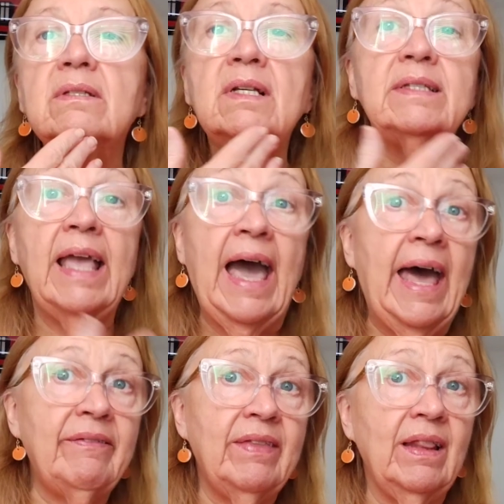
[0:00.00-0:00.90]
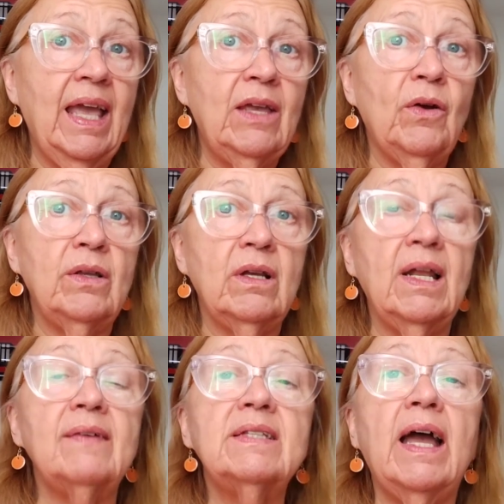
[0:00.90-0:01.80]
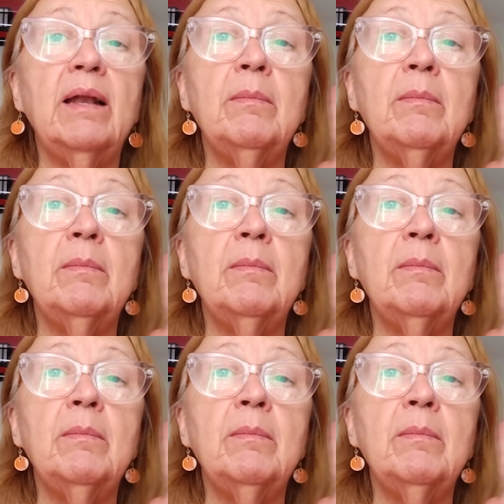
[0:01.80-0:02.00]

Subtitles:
because they have to lay you on your left side,